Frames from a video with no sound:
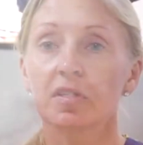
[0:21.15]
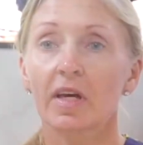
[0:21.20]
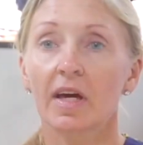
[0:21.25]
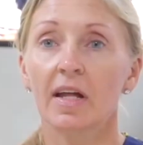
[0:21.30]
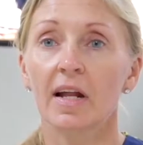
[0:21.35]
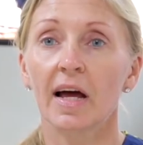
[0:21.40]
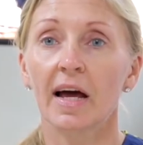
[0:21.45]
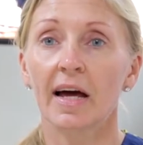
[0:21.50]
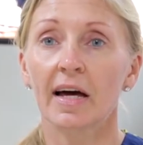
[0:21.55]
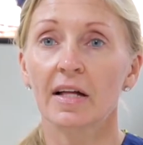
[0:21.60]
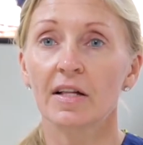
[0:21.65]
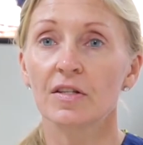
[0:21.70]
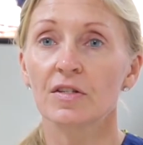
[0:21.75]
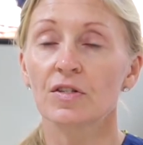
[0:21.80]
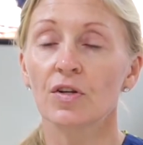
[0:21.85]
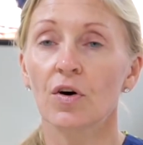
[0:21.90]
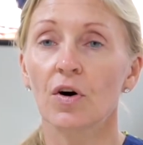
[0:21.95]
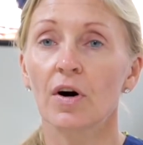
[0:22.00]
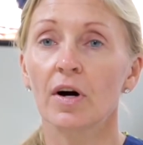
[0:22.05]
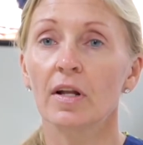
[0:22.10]
get
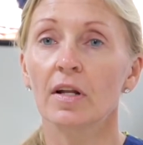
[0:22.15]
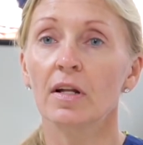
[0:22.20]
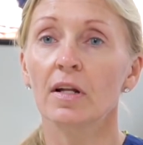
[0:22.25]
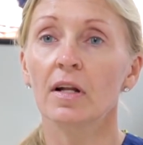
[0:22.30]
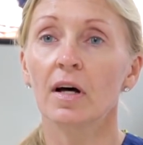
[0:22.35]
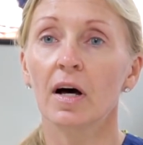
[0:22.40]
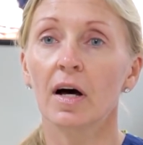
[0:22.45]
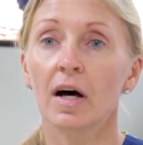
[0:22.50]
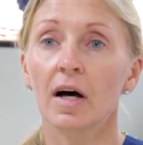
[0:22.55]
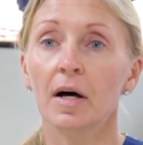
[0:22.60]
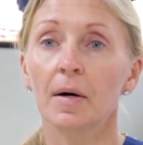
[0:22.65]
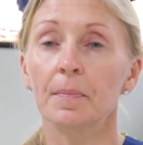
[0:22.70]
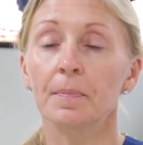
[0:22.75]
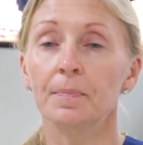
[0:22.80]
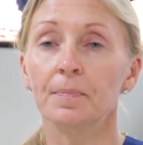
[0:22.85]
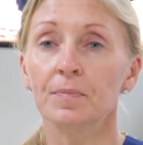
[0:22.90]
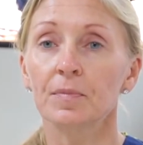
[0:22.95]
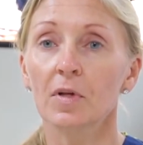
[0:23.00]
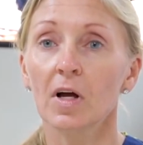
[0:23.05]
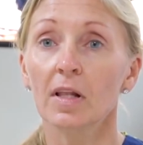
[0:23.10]
hands-on
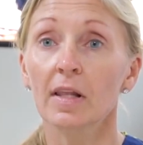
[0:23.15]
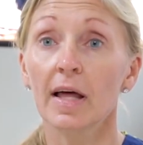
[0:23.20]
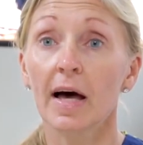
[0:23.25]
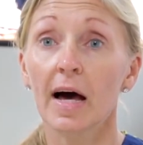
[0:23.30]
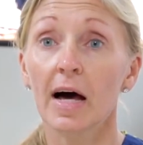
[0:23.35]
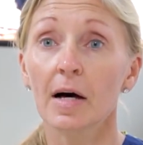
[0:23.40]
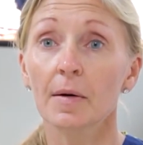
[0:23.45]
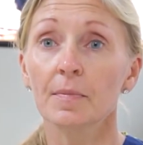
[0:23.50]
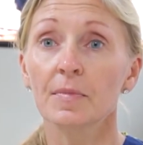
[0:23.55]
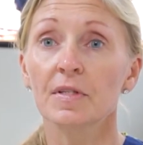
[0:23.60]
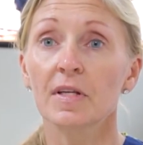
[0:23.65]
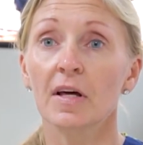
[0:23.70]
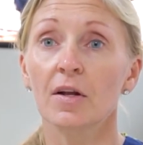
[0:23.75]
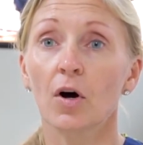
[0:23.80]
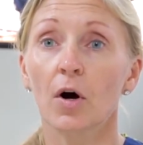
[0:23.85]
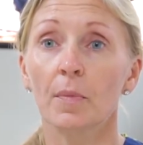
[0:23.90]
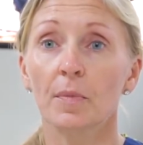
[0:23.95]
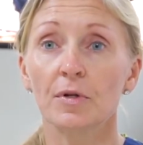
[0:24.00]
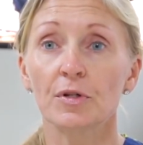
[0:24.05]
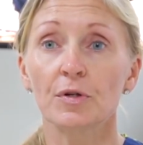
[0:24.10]
um, labs and
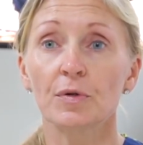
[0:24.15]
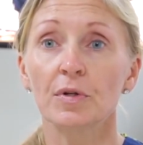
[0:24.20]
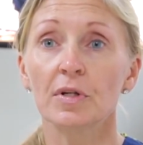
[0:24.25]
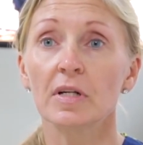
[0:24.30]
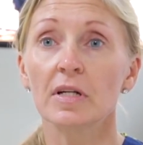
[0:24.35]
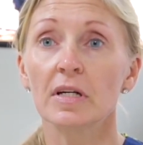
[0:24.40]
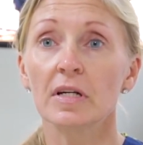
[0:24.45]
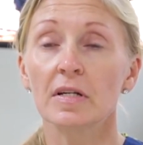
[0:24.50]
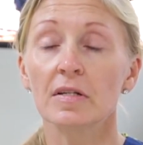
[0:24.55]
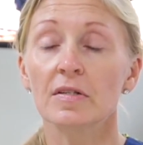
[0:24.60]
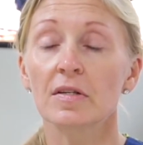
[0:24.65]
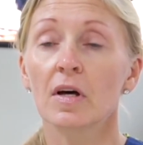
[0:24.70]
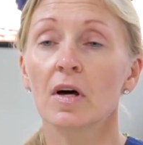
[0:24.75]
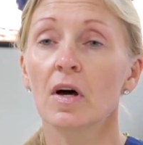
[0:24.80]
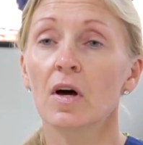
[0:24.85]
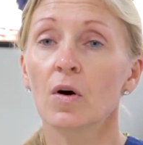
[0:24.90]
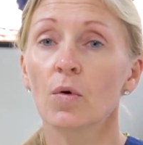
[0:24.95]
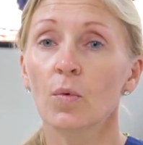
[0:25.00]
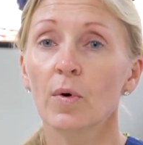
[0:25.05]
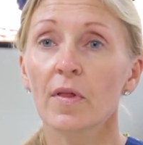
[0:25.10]
opportunities
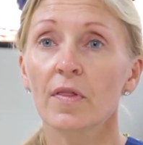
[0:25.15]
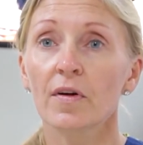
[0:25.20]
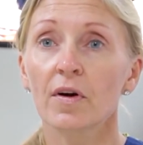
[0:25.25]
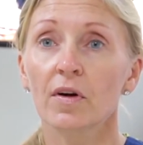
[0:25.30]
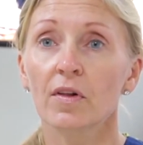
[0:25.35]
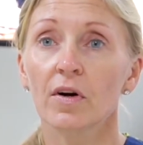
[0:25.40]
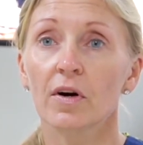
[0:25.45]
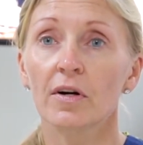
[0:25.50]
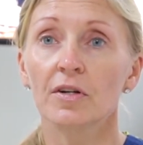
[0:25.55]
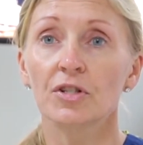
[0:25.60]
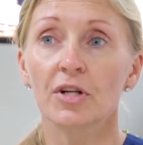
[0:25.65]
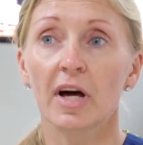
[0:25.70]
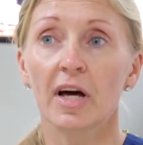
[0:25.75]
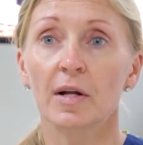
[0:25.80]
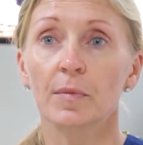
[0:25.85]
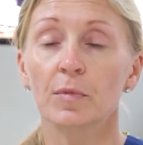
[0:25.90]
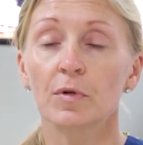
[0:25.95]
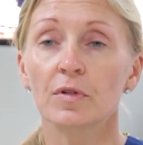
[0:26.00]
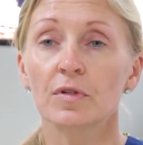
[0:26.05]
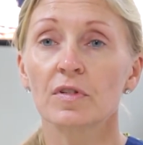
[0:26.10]
with our large
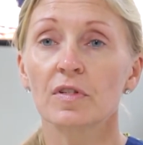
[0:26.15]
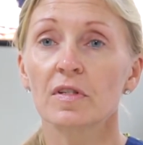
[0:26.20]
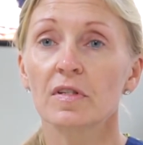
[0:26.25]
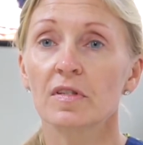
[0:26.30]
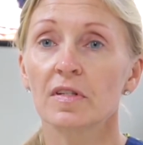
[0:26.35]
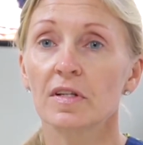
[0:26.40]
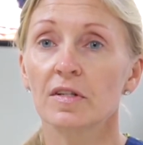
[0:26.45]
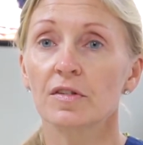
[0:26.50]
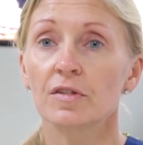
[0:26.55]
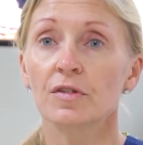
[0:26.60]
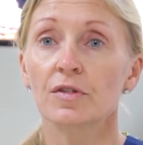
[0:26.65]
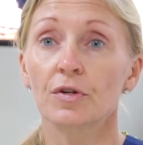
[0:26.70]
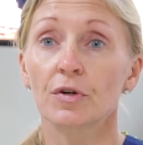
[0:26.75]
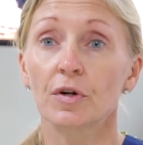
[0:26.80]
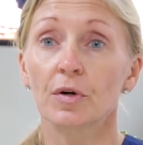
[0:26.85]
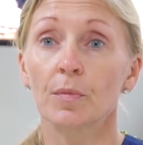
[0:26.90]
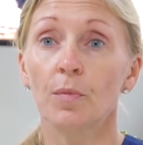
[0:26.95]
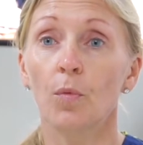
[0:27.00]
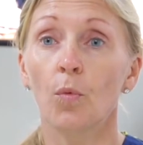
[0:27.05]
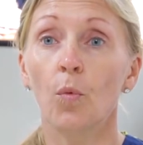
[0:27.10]
animals since
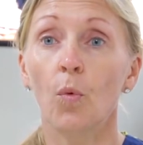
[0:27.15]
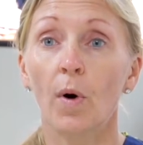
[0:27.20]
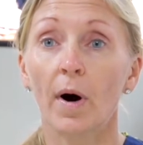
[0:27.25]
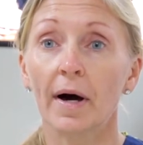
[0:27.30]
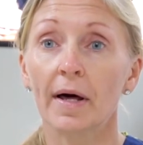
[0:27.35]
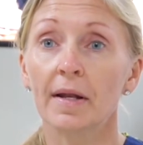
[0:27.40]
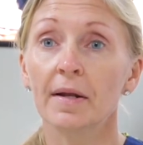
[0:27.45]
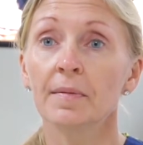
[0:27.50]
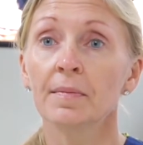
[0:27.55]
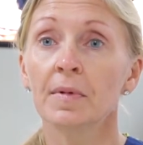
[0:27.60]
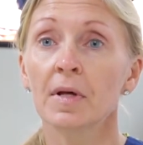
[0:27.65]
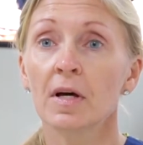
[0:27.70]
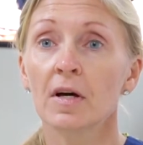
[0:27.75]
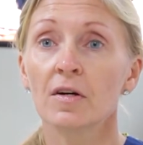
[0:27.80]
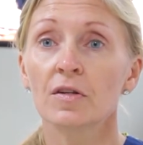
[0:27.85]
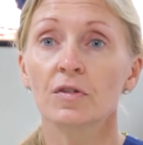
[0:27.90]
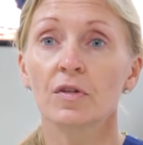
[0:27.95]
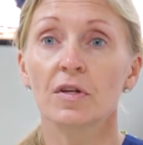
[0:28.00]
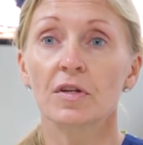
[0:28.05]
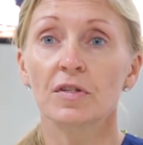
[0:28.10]
term one.
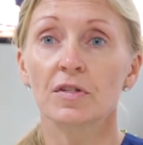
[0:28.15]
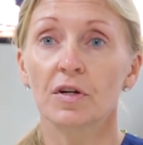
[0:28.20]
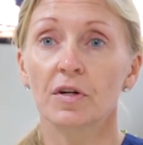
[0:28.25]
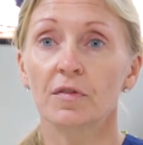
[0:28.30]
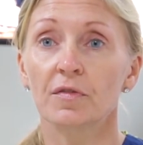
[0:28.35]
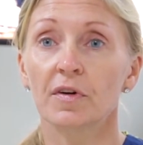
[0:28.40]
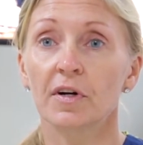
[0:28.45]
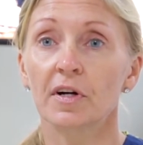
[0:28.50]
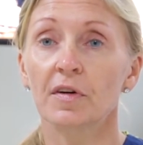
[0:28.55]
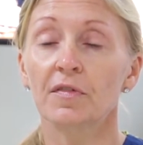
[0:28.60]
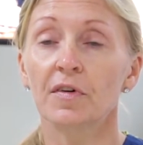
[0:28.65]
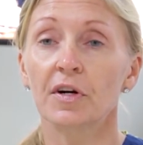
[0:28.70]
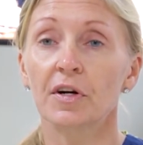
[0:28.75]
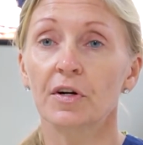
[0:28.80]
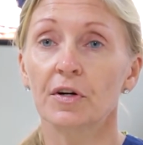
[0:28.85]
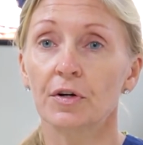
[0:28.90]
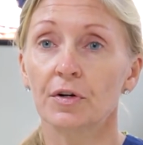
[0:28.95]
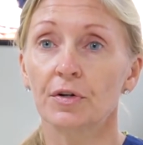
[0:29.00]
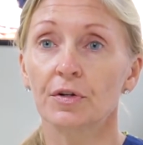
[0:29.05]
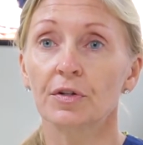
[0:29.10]
So they start very, very
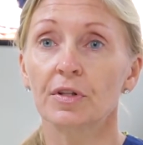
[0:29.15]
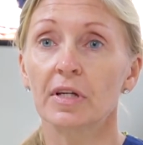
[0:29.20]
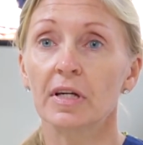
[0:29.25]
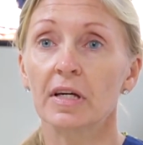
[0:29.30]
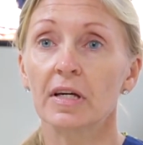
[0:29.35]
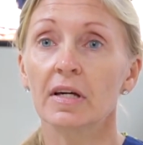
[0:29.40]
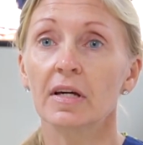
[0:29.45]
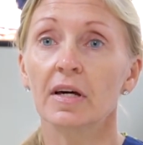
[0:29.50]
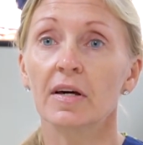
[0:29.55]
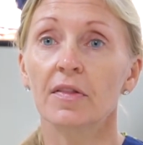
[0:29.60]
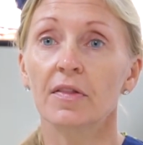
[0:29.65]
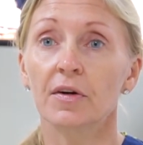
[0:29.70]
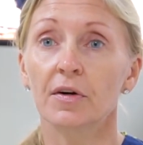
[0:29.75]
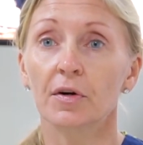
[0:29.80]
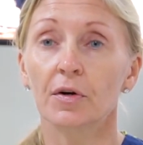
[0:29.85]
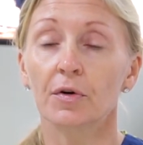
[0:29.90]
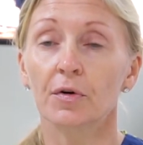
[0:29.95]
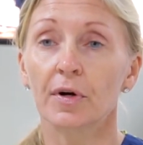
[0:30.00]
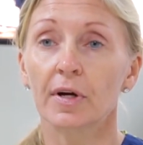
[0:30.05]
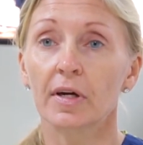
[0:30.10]
early in their
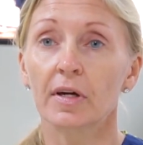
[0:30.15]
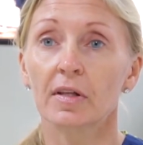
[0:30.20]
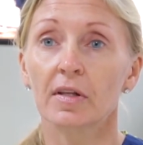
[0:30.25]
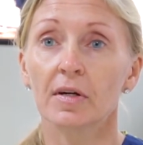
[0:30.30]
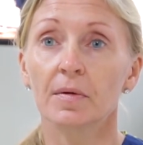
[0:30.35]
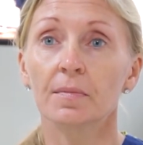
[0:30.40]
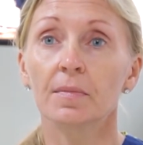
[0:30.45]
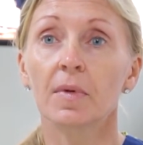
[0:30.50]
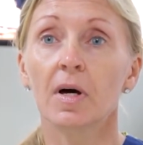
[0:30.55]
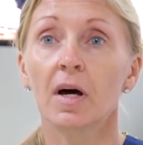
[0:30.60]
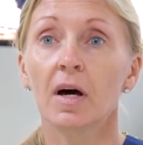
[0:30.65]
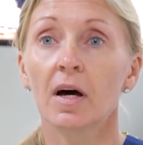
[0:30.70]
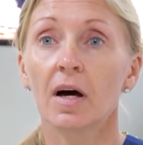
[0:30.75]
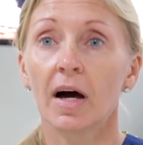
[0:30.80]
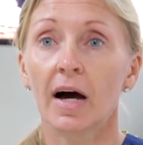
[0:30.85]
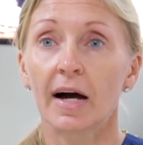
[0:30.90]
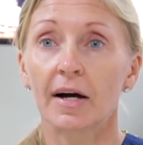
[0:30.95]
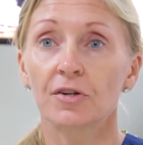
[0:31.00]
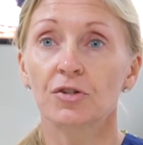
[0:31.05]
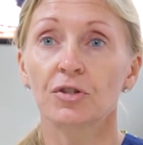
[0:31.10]
curriculum,
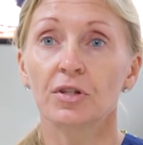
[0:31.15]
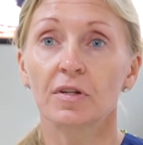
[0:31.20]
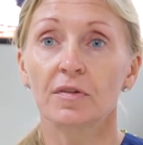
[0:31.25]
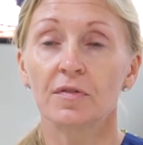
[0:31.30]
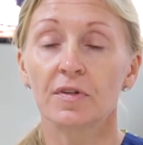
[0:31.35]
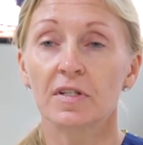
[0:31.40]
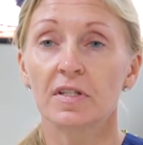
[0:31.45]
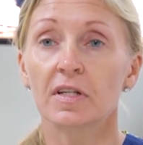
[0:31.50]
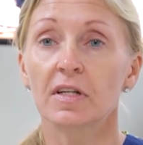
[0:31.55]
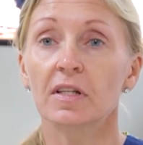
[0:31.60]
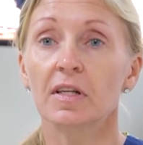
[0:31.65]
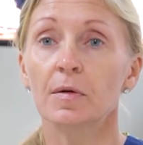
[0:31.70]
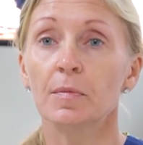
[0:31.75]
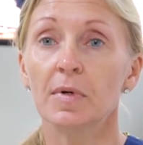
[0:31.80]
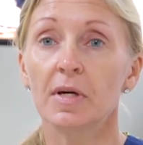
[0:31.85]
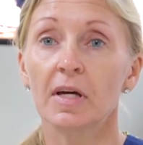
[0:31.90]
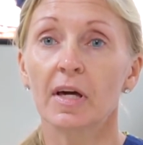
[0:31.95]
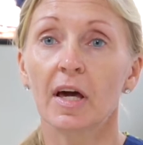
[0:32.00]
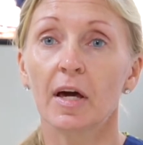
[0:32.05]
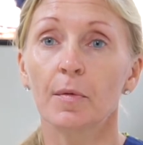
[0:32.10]
actually physically
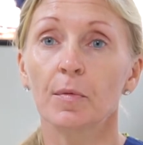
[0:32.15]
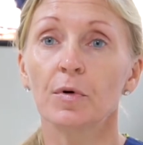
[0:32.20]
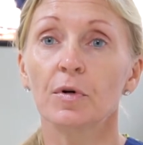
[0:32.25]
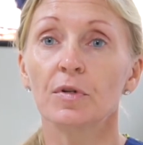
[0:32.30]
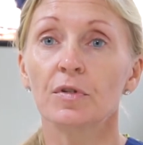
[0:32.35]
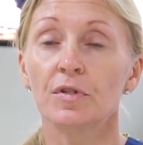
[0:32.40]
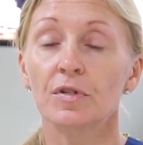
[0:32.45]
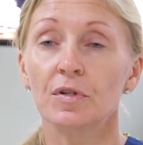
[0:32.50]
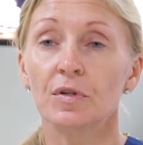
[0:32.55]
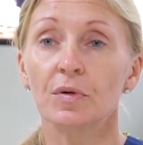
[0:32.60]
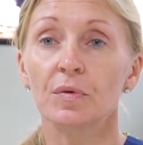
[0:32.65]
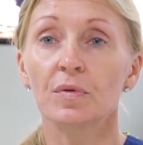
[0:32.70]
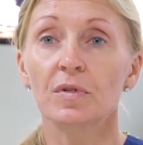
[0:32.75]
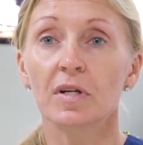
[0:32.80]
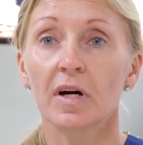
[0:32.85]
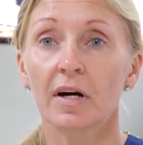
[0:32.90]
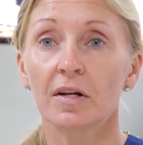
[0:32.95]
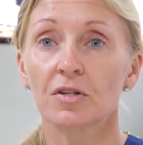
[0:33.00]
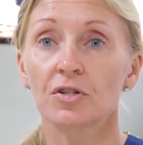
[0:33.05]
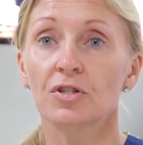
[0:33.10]
being able to
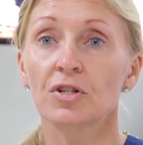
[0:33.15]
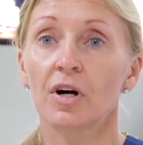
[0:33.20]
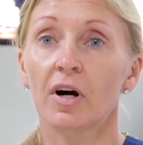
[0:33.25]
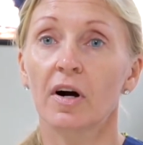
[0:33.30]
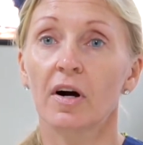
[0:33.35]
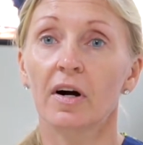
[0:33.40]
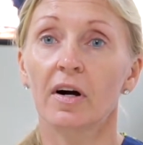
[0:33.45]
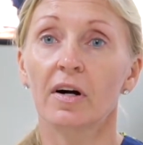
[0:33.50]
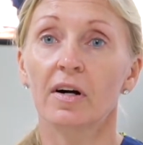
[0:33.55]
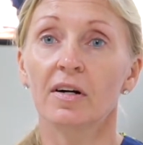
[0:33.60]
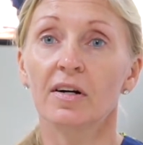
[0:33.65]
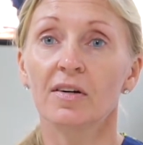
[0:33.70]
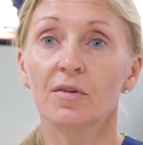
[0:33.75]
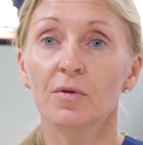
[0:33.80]
touch our